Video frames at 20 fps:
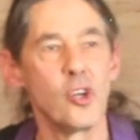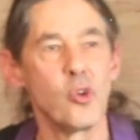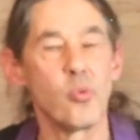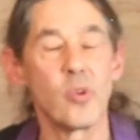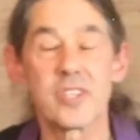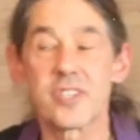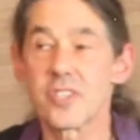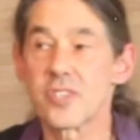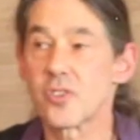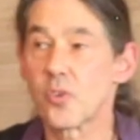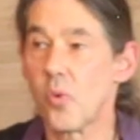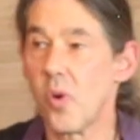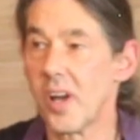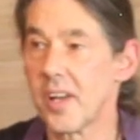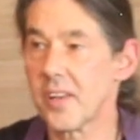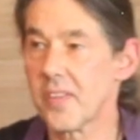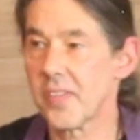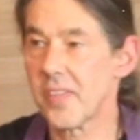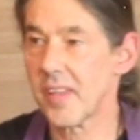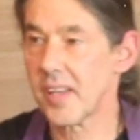which is
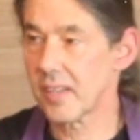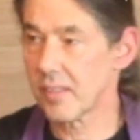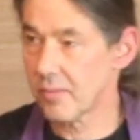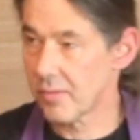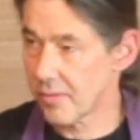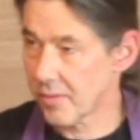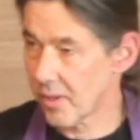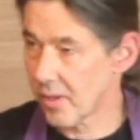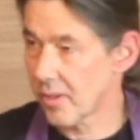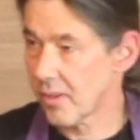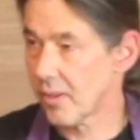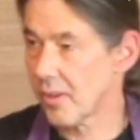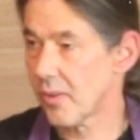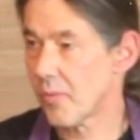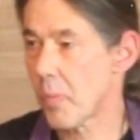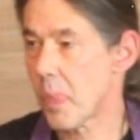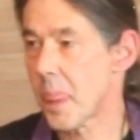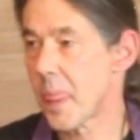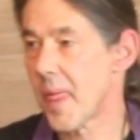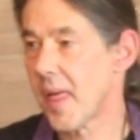quite a thing for
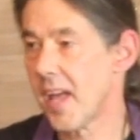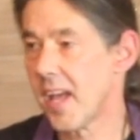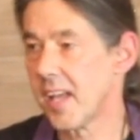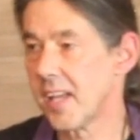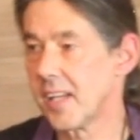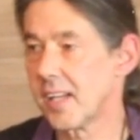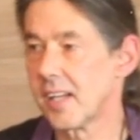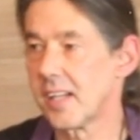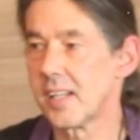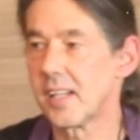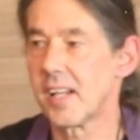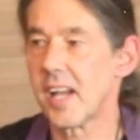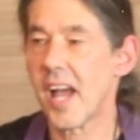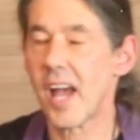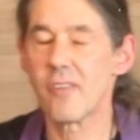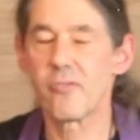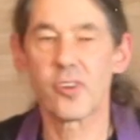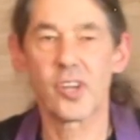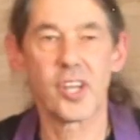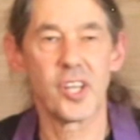an
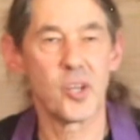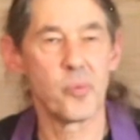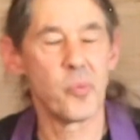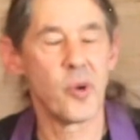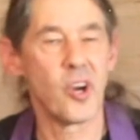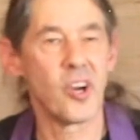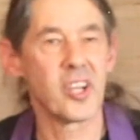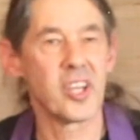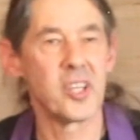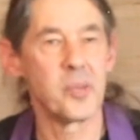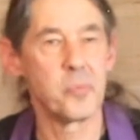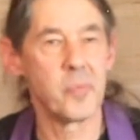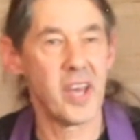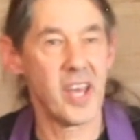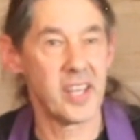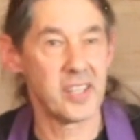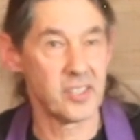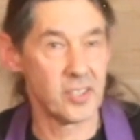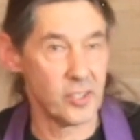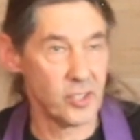African-American
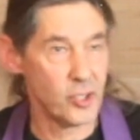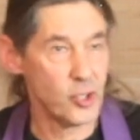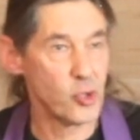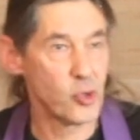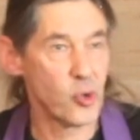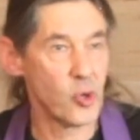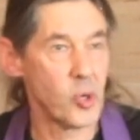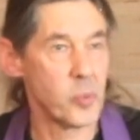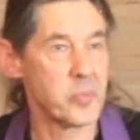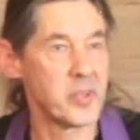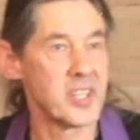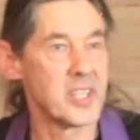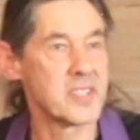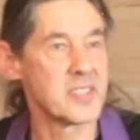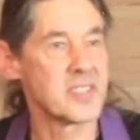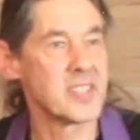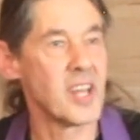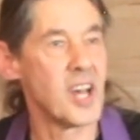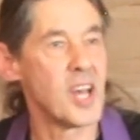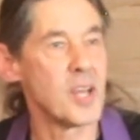man who grew up in
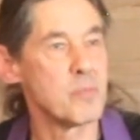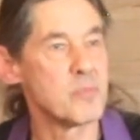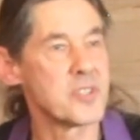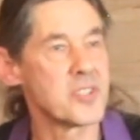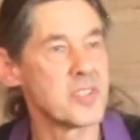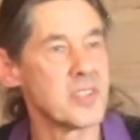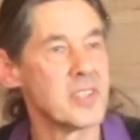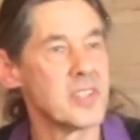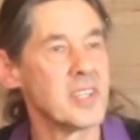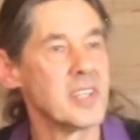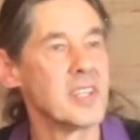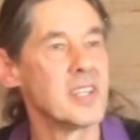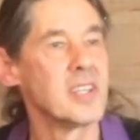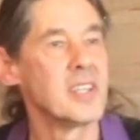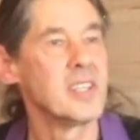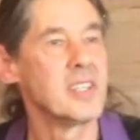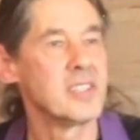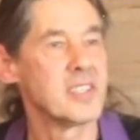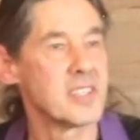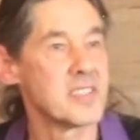his times
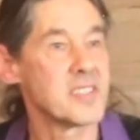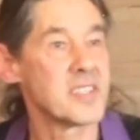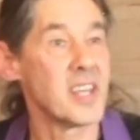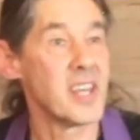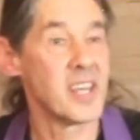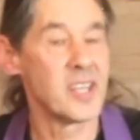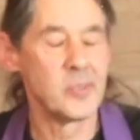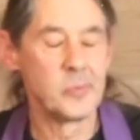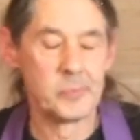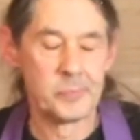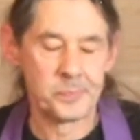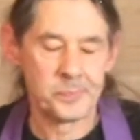to say.